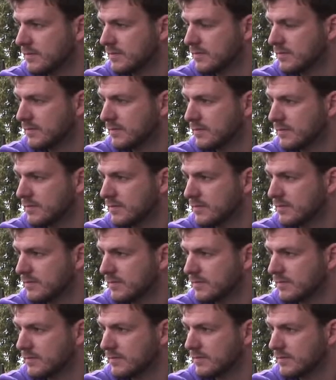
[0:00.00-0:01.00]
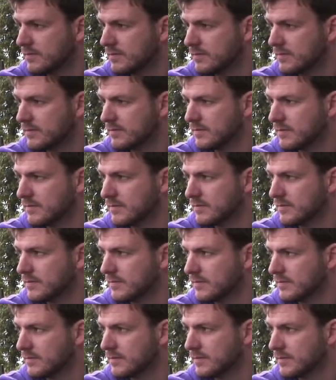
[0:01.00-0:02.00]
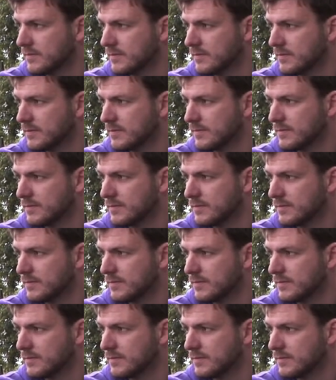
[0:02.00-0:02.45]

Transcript: The person shown says nothing.